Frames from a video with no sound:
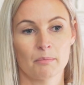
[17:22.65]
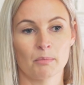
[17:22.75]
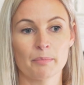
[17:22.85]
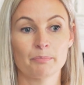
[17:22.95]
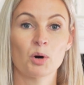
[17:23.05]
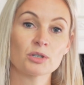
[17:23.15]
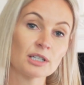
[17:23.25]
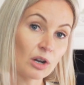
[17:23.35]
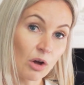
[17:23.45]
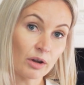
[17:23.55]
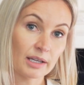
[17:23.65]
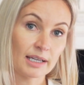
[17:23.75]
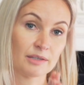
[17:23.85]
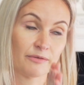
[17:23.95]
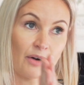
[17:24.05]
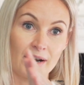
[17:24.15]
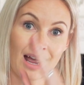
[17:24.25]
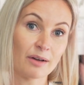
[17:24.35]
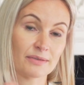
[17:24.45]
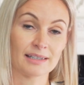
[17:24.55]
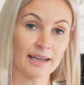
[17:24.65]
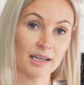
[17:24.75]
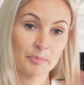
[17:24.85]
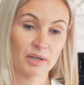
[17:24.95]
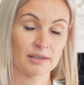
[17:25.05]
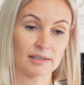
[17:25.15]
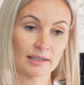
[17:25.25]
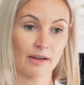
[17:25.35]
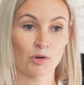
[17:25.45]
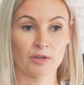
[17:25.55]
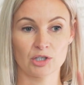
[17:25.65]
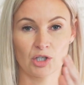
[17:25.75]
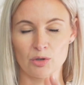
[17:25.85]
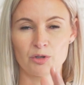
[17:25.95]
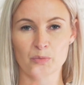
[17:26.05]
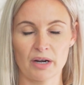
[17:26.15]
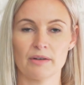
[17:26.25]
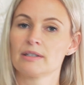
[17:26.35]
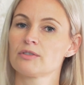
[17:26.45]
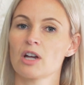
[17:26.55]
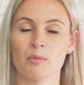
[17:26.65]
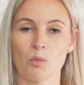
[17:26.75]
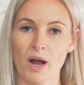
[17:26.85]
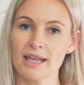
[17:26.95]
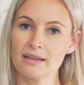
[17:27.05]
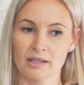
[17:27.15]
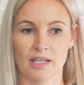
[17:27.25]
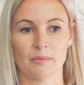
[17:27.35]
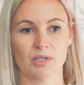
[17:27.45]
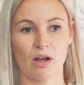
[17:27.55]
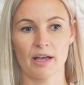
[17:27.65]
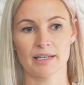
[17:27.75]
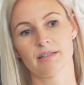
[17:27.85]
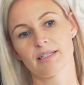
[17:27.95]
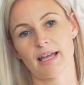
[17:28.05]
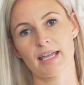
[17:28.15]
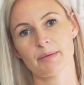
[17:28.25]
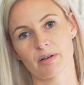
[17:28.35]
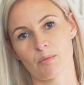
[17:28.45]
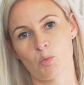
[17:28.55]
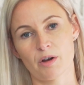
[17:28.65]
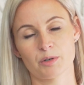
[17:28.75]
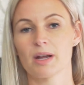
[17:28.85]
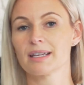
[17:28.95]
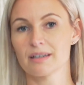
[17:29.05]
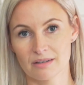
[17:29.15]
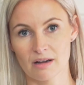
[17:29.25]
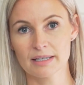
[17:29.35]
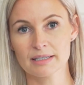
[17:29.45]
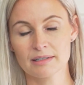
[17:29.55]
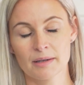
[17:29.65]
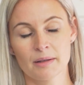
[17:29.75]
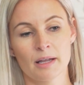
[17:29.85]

My body clock is very out of sync because suddenly I've got these huge periods of time awake and then I'm tired in the day, but I'm wide awake at night.